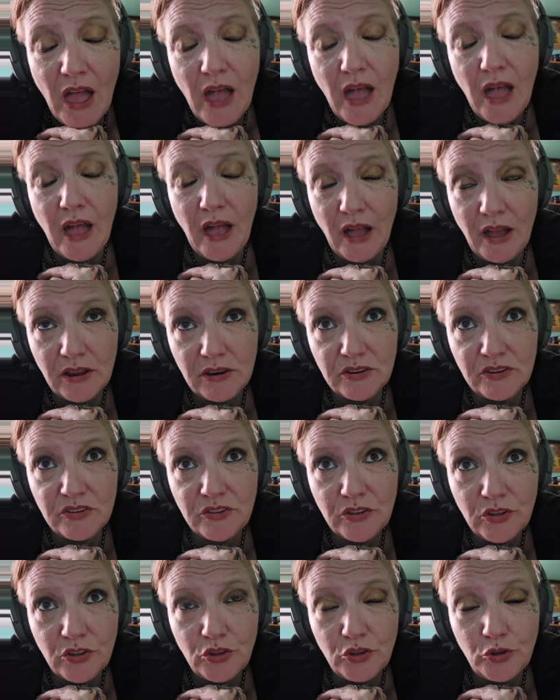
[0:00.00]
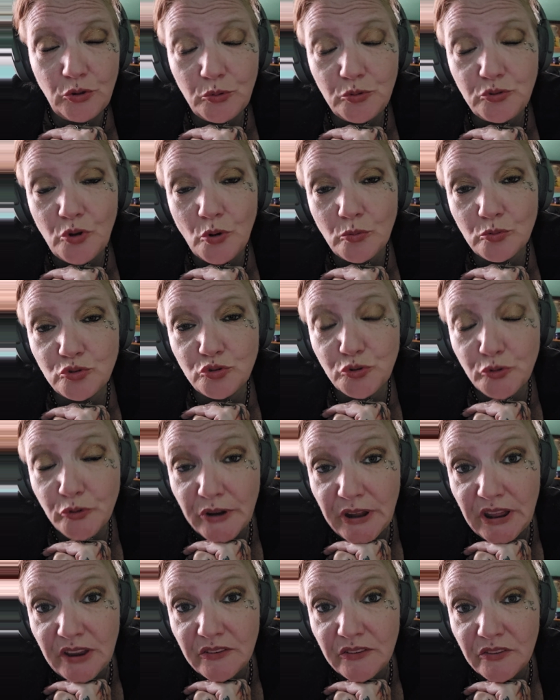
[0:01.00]
And you don't
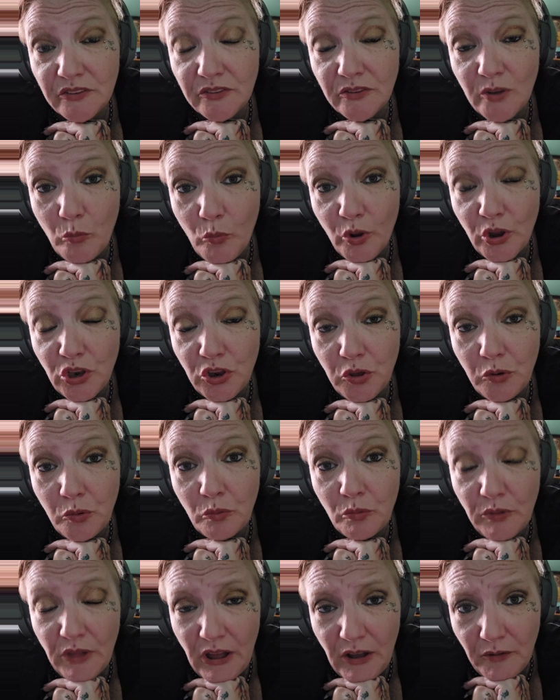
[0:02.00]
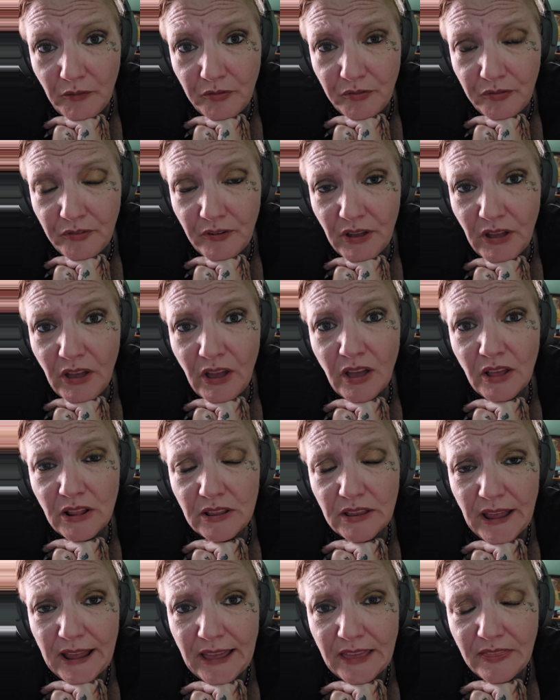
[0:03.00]
treat someone you love
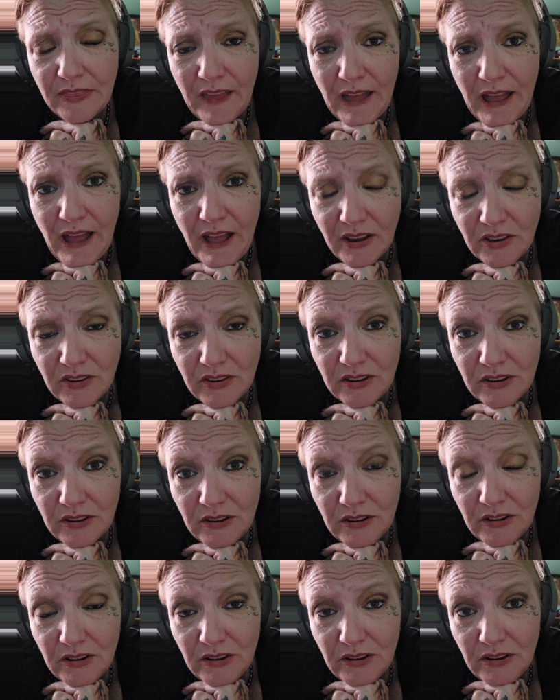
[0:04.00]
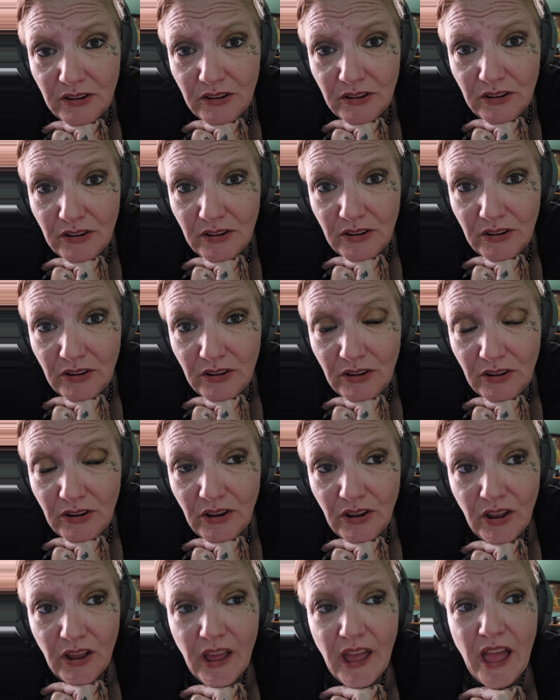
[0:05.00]
like that.
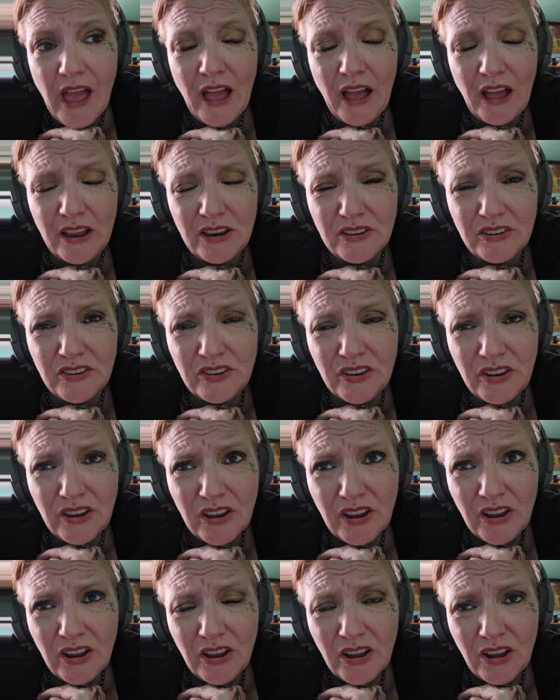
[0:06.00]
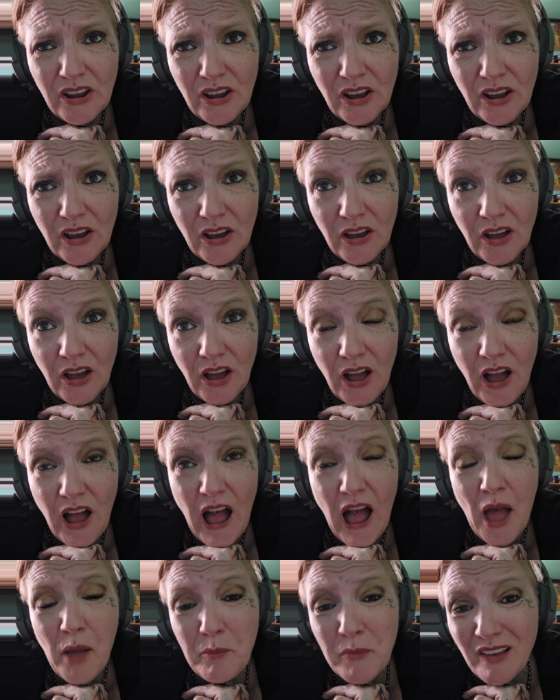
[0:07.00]
And
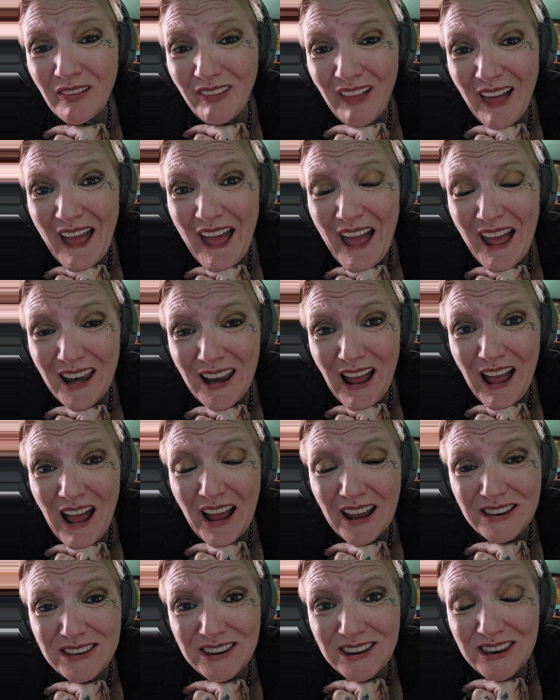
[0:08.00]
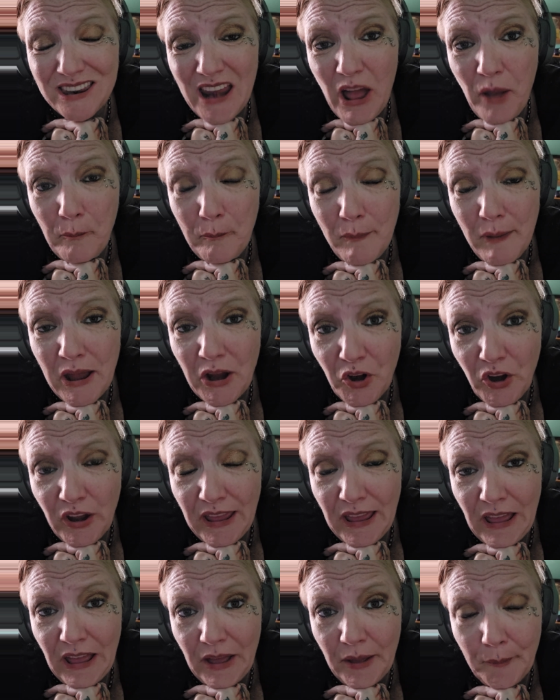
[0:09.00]
I'm glad I did not marry
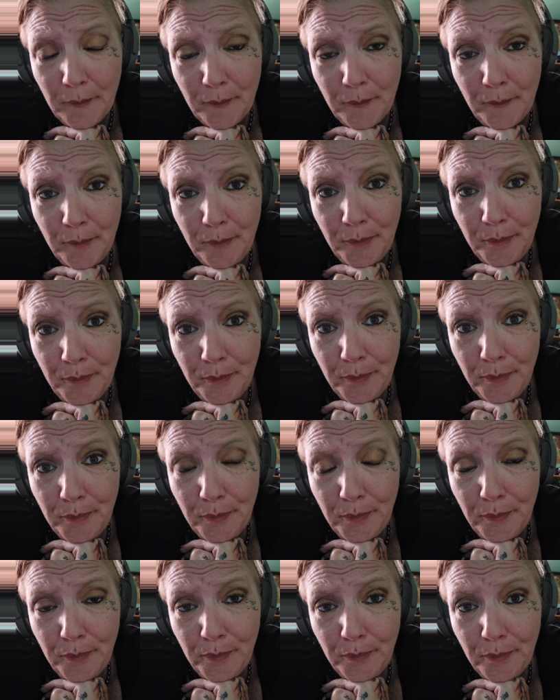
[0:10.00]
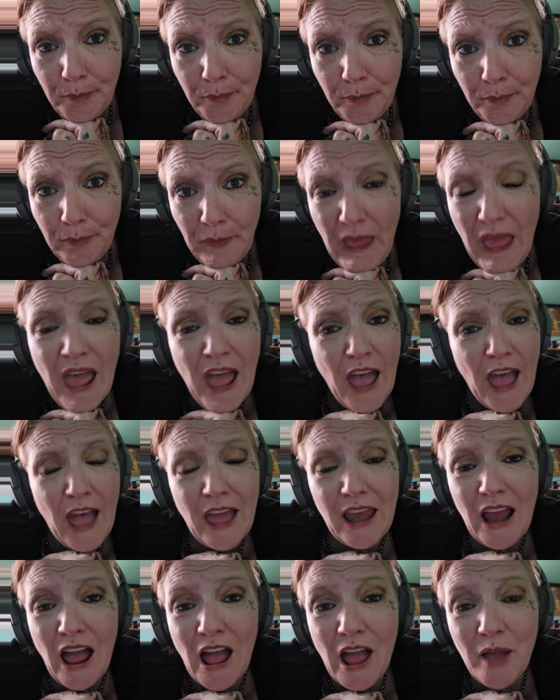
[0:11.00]
him.
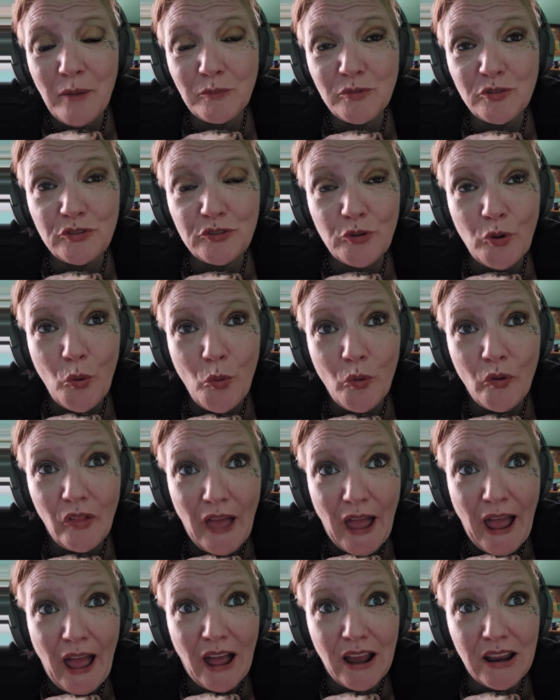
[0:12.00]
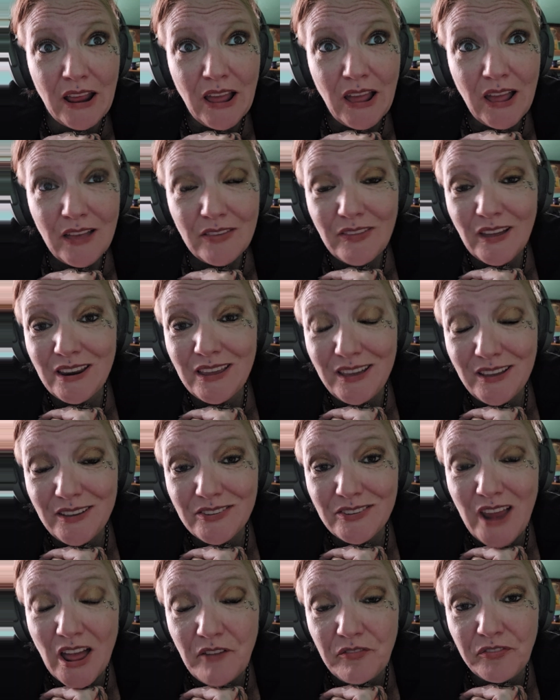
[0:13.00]
And I am so glad that he
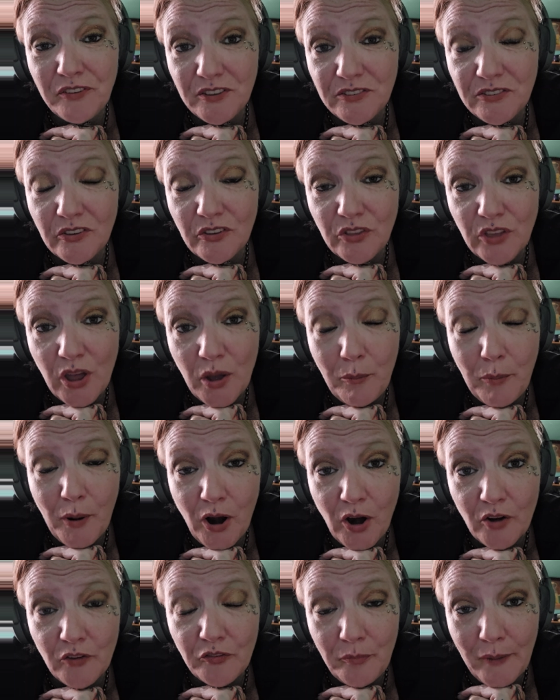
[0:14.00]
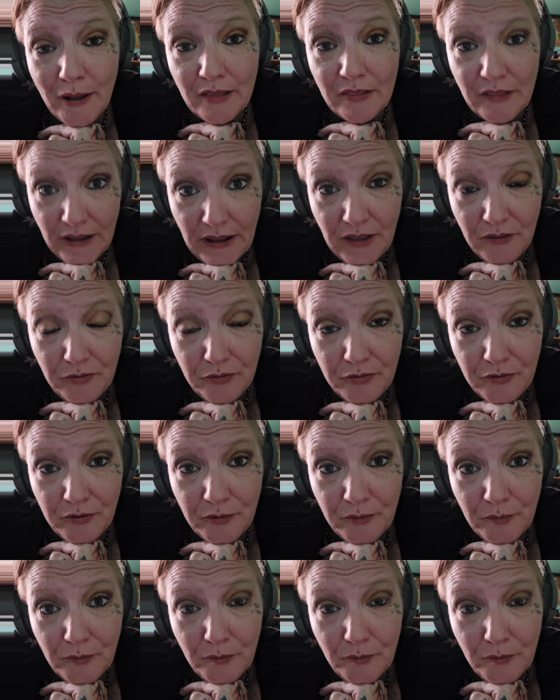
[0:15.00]
is not physically a part of my life.